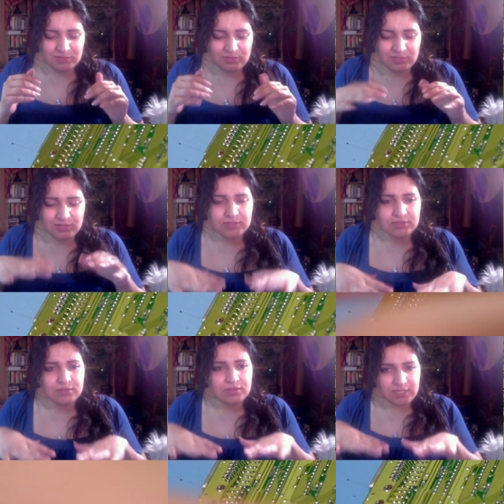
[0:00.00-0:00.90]
just
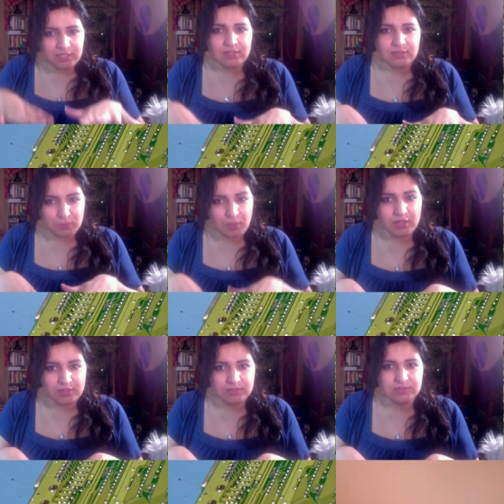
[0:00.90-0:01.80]
thinking
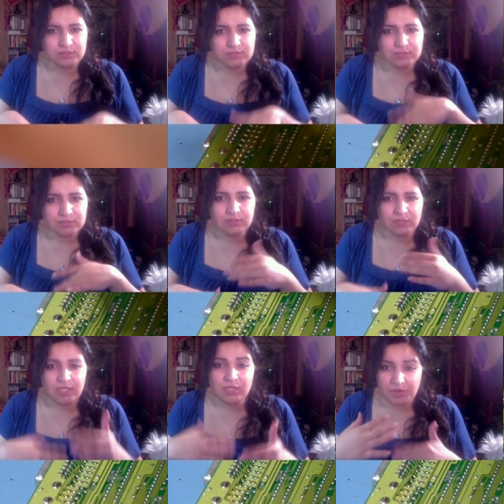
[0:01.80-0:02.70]
twice, just
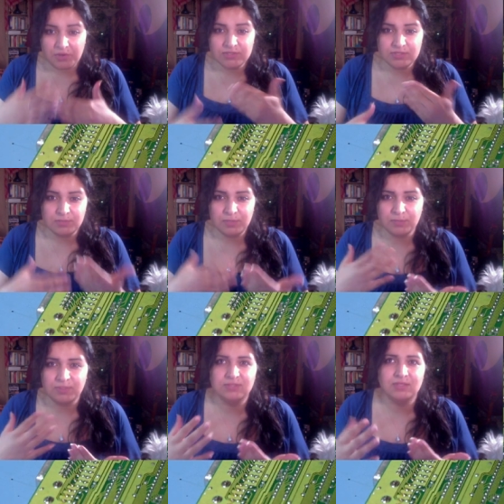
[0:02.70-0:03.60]
encouraging
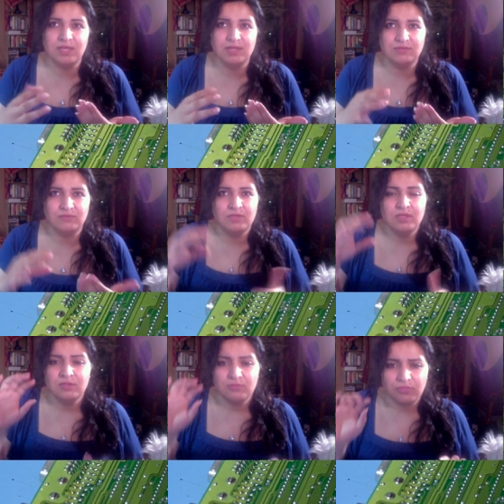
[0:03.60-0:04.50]
people to kind of
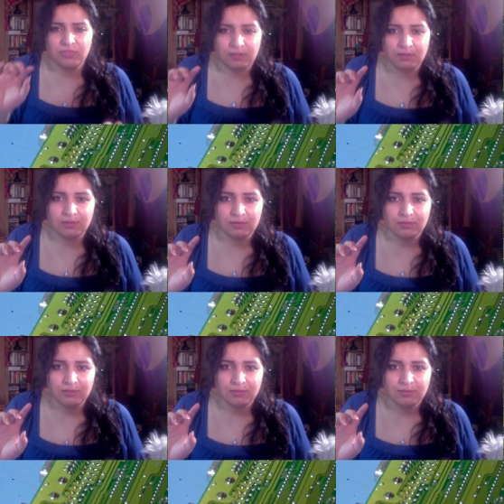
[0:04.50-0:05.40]
Think
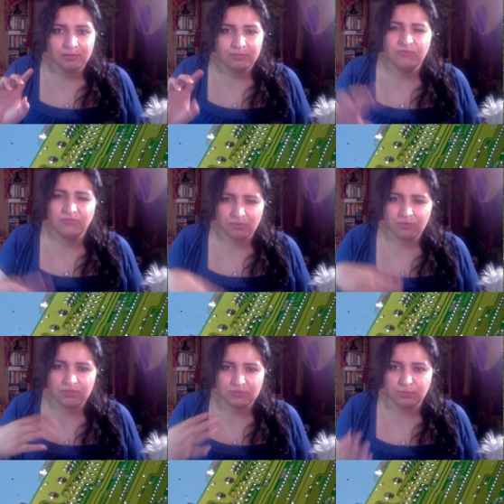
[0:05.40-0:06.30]
before
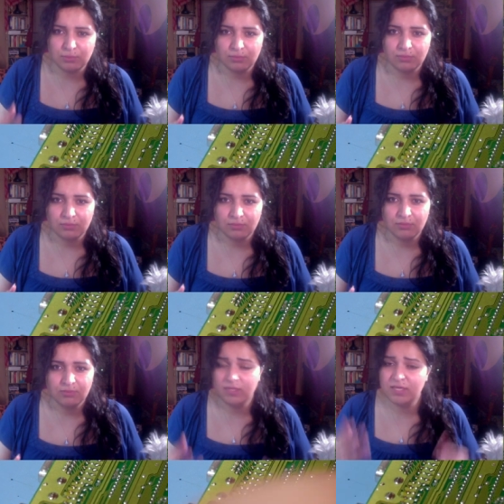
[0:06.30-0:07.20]
they do.
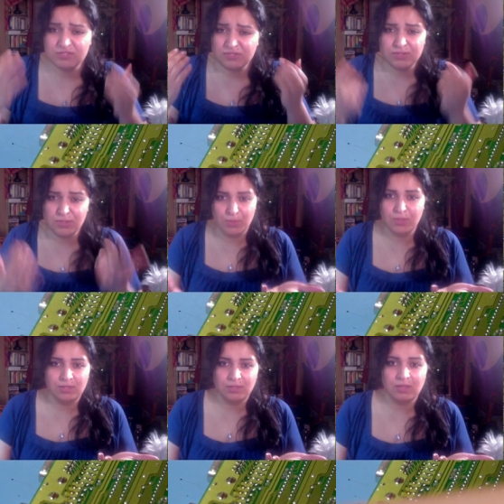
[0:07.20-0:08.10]
It's
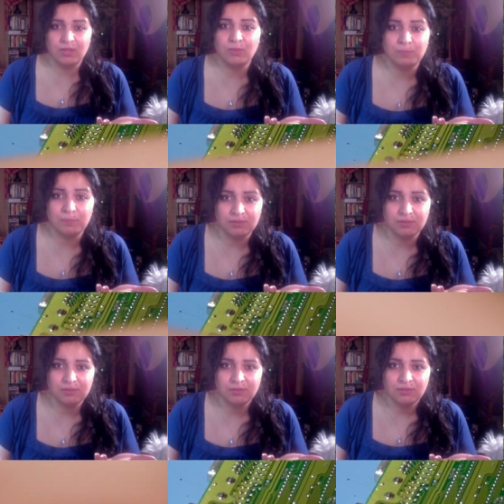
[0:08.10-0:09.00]
your equipment.
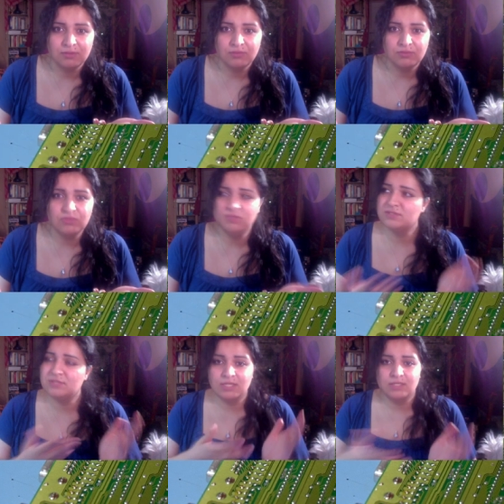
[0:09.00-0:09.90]
You can
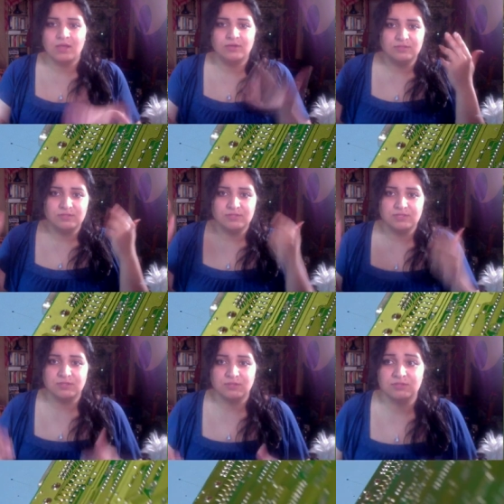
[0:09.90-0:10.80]
stick it out in the
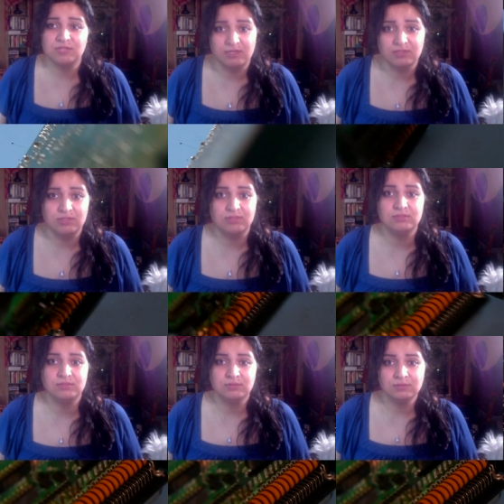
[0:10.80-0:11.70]
sun on deck chairs.